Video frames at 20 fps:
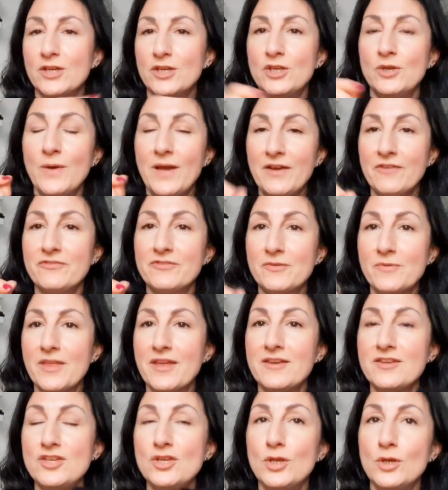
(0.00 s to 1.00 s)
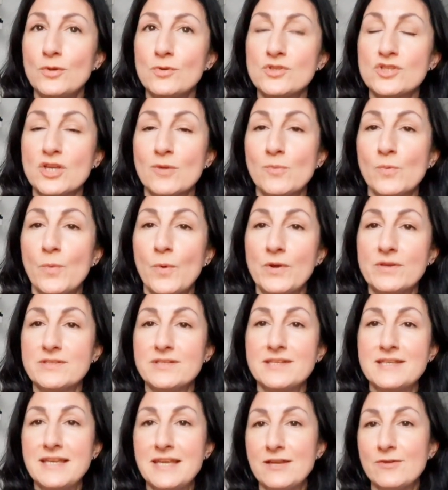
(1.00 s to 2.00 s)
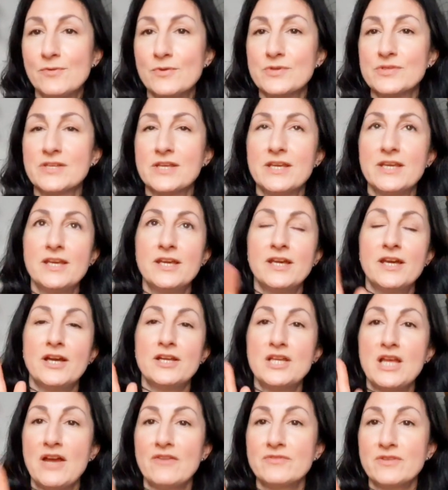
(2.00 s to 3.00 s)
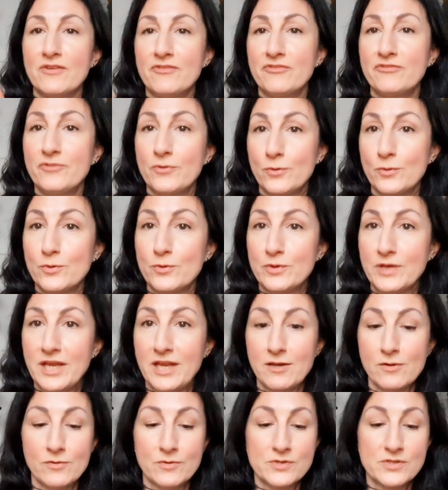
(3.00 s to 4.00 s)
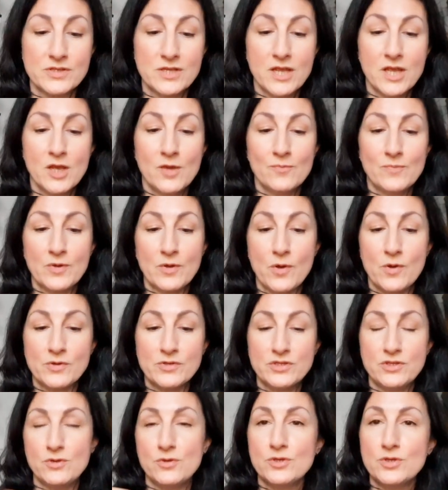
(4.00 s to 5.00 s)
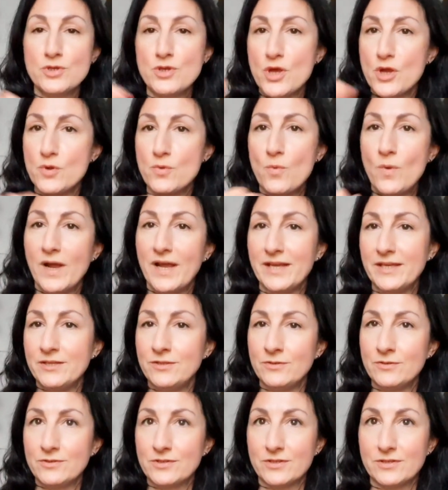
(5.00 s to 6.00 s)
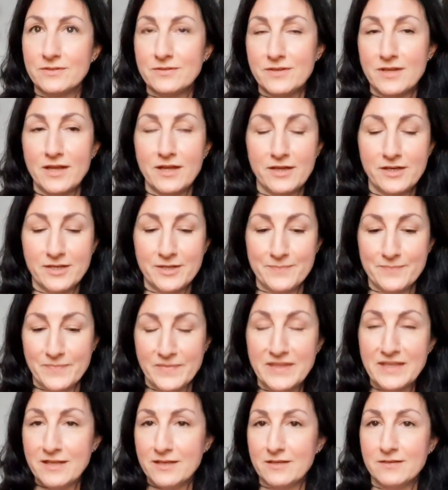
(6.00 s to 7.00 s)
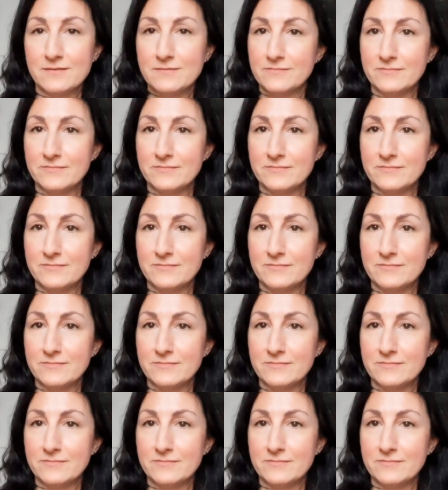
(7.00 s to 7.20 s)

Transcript: You have to then use double pointed needles and you have to have four needles because there's no way you can um, knit